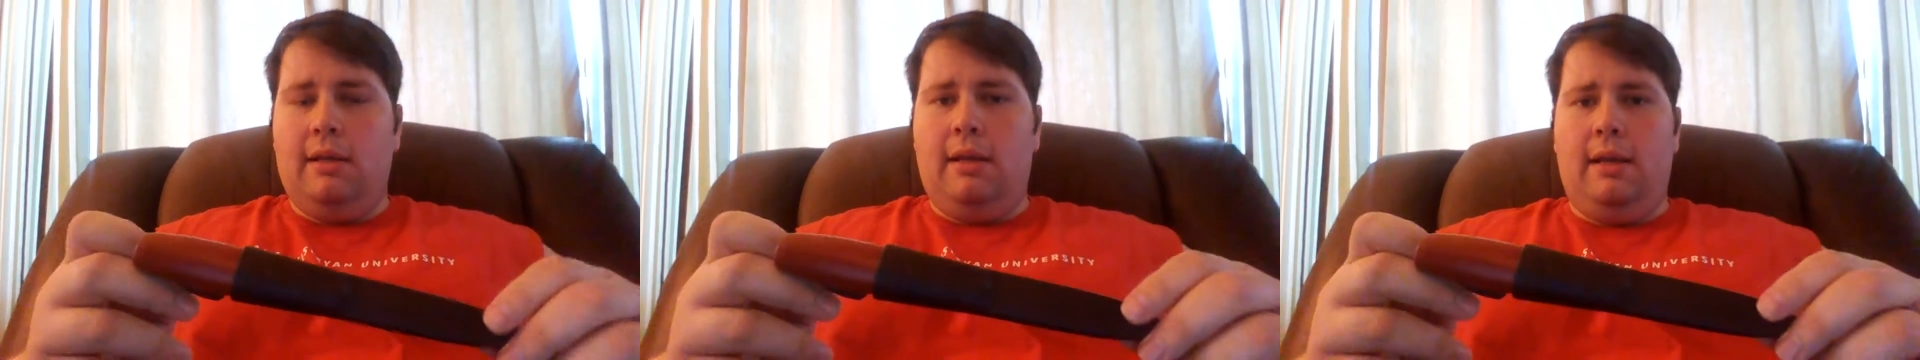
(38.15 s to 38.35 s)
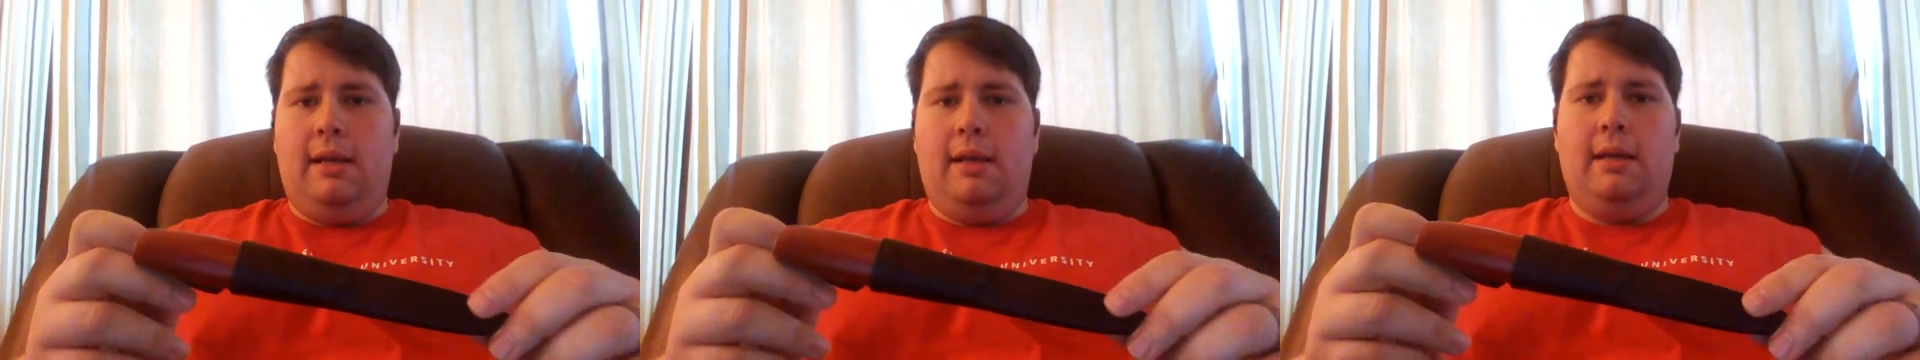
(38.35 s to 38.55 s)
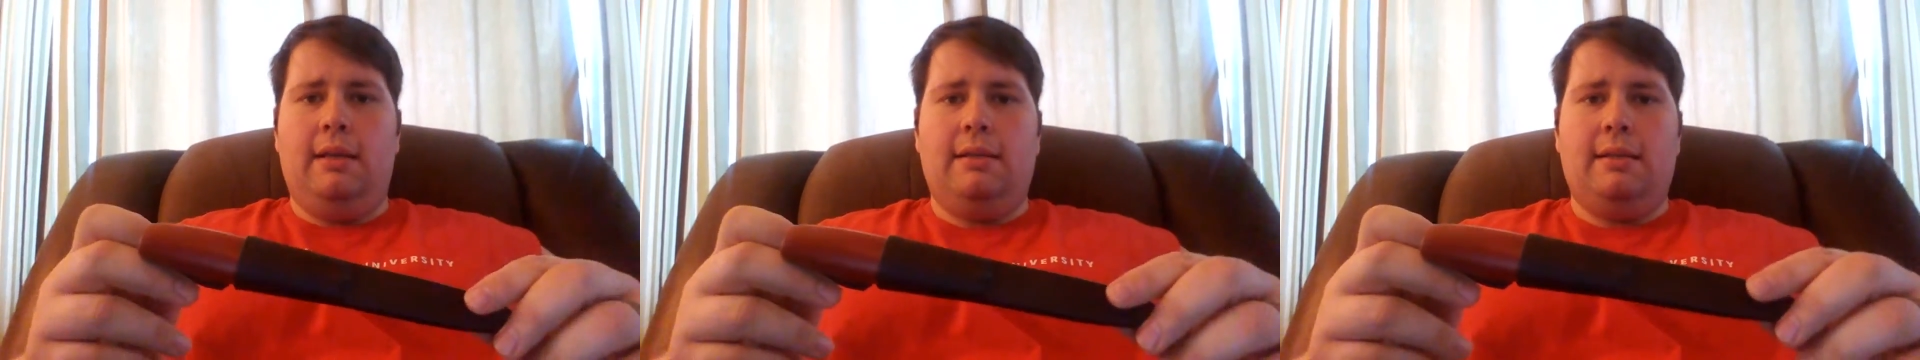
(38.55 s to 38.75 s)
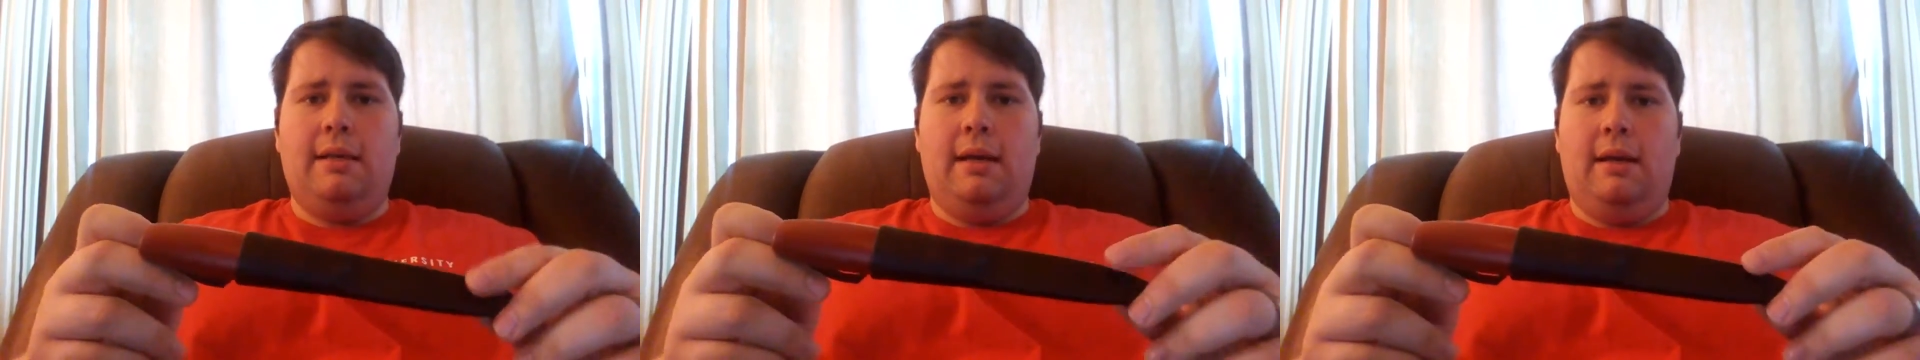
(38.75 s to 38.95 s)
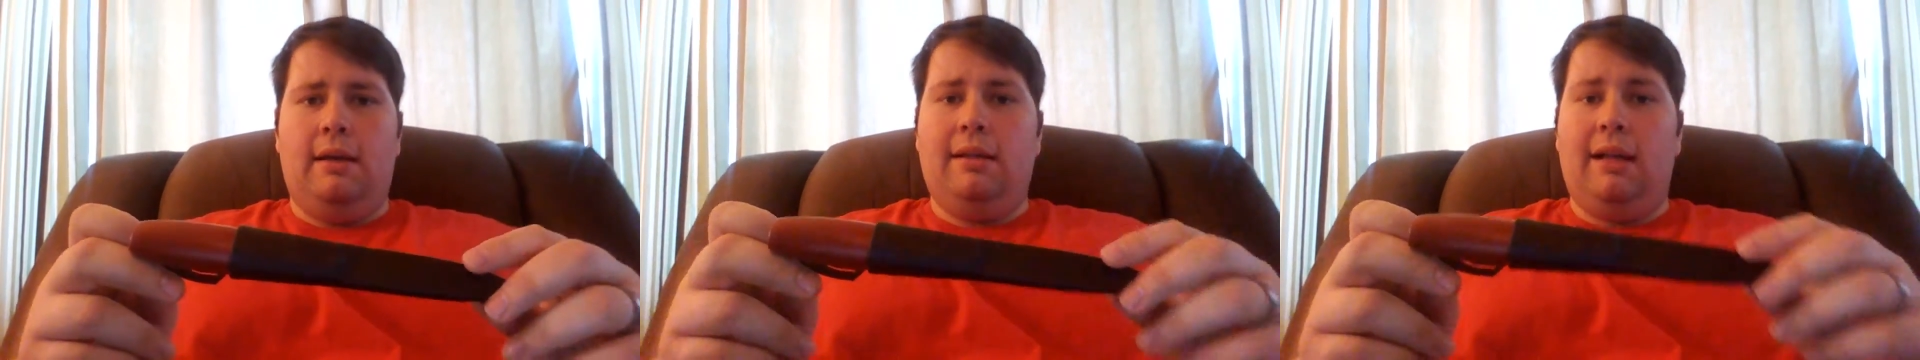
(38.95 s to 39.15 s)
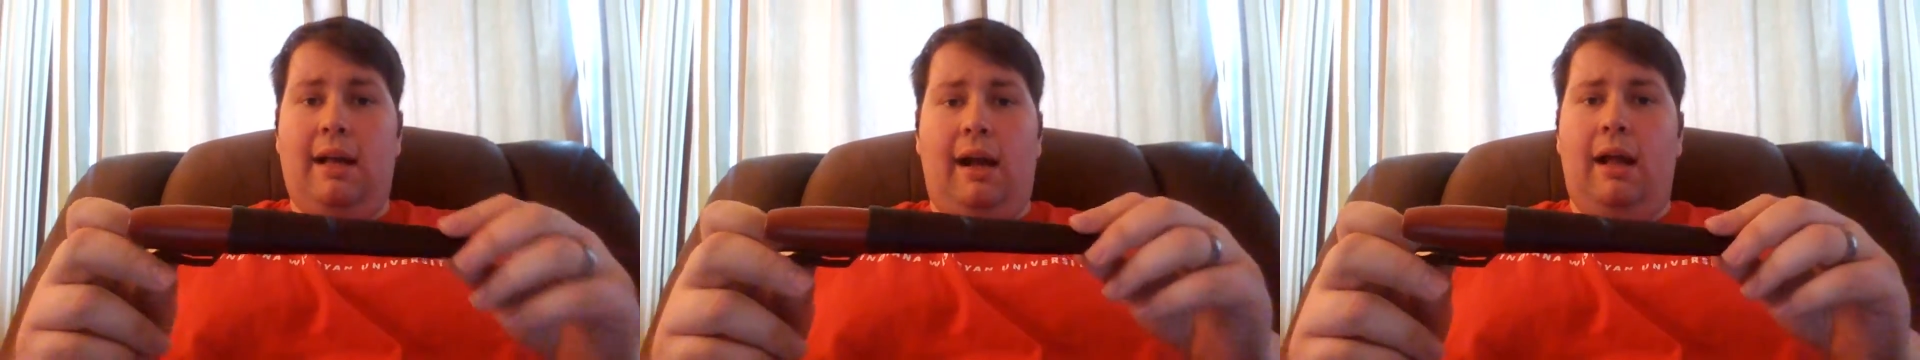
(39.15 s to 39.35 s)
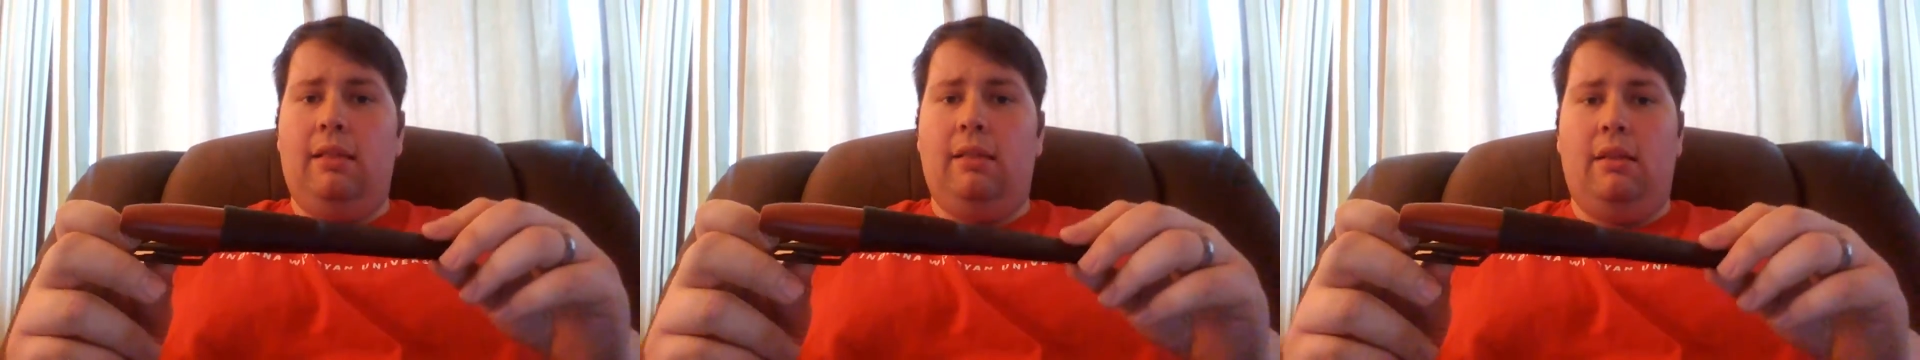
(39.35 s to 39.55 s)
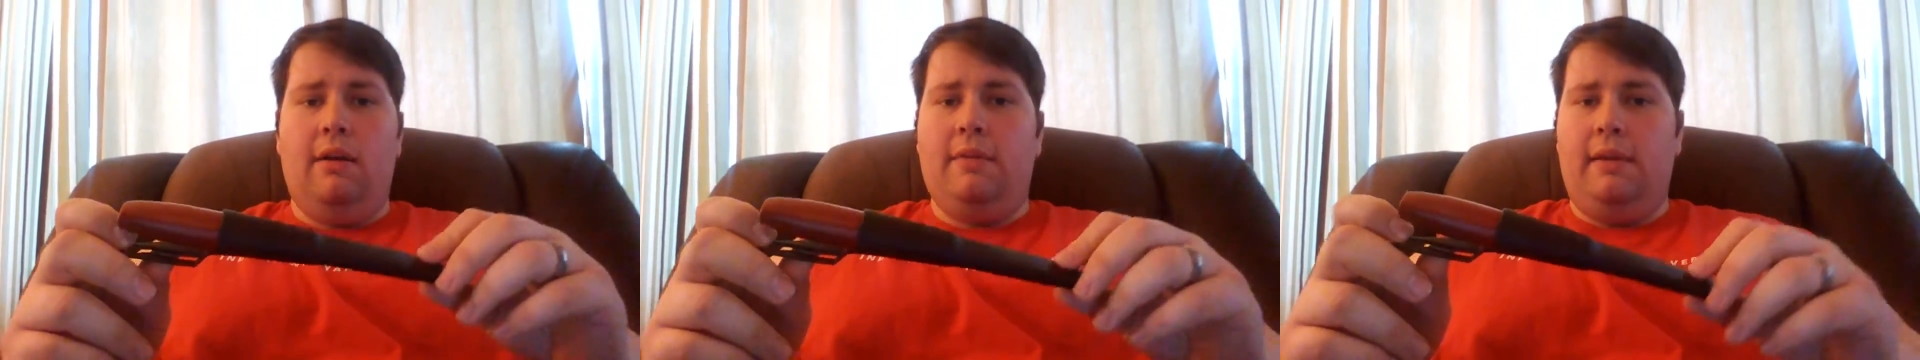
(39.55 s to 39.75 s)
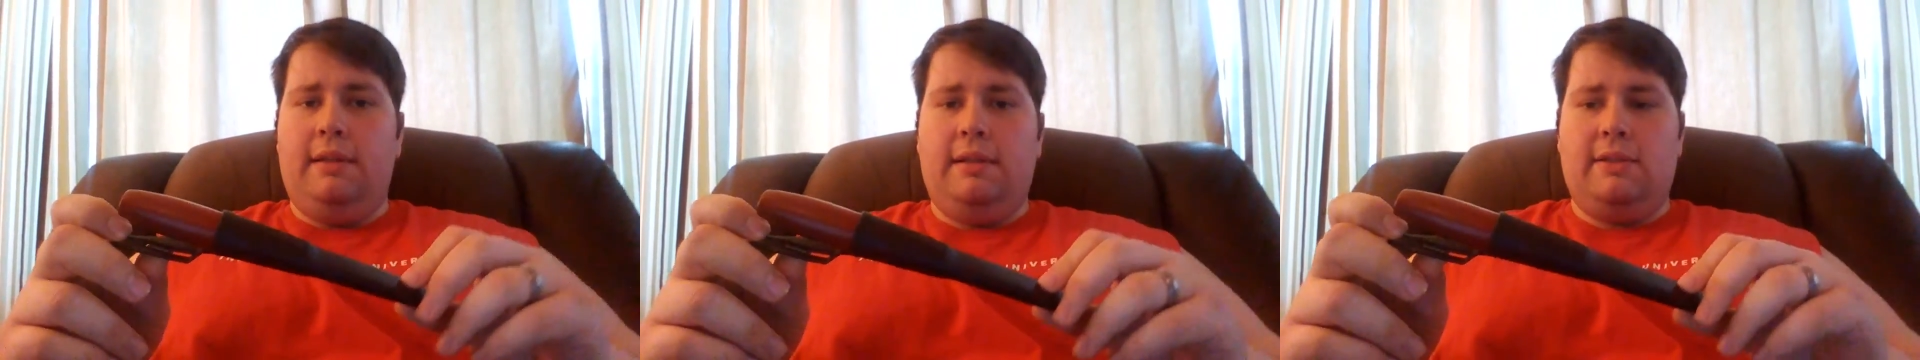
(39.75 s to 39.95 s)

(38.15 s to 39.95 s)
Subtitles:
and I love it.